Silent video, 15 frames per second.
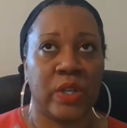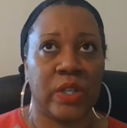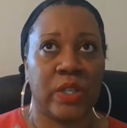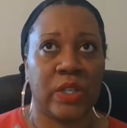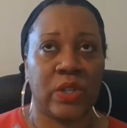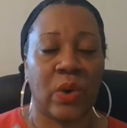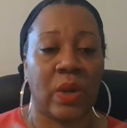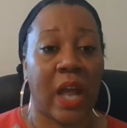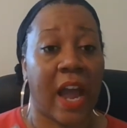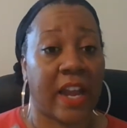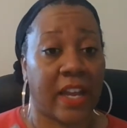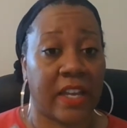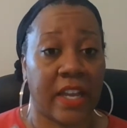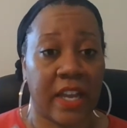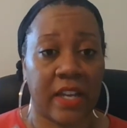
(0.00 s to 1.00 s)
so like
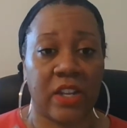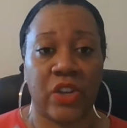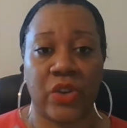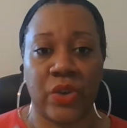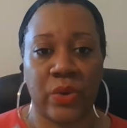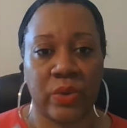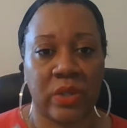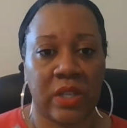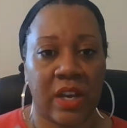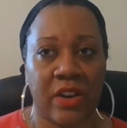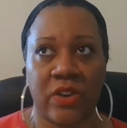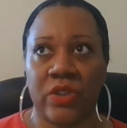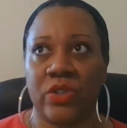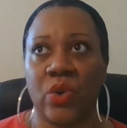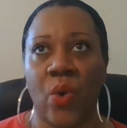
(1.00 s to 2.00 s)
again, the
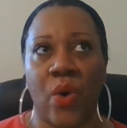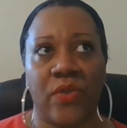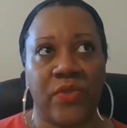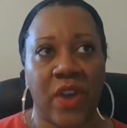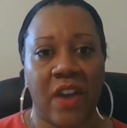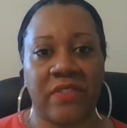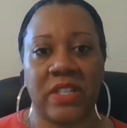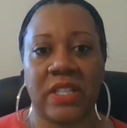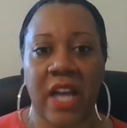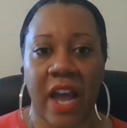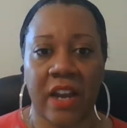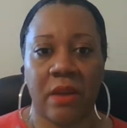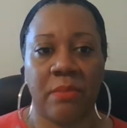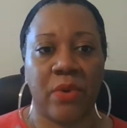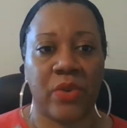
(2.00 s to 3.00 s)
newsletters, or if you have a
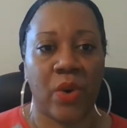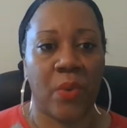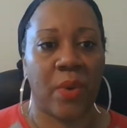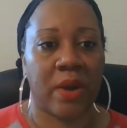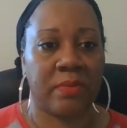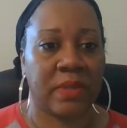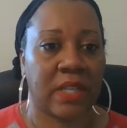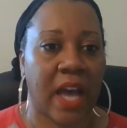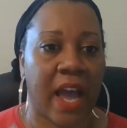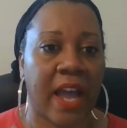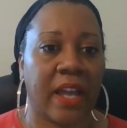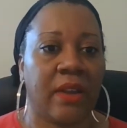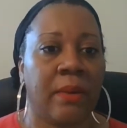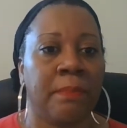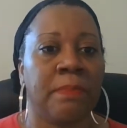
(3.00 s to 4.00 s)
sign up on your
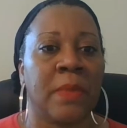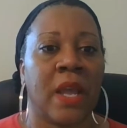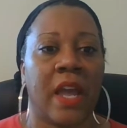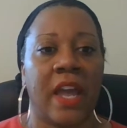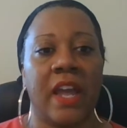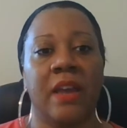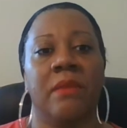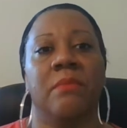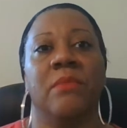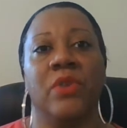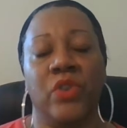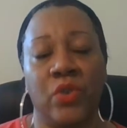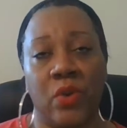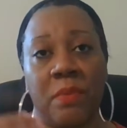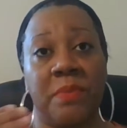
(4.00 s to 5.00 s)
website, and
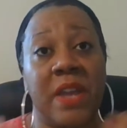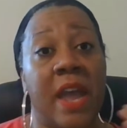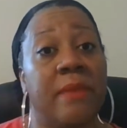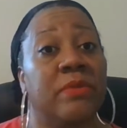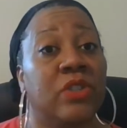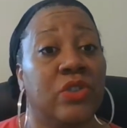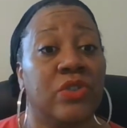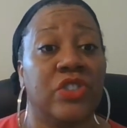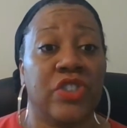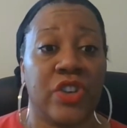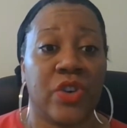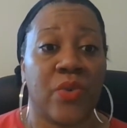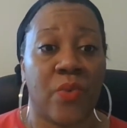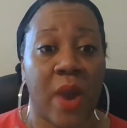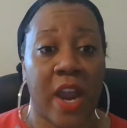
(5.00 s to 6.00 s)
you will be able to
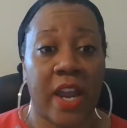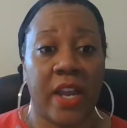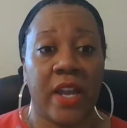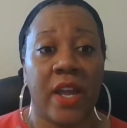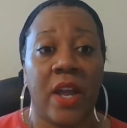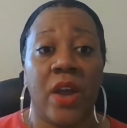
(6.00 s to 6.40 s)
generate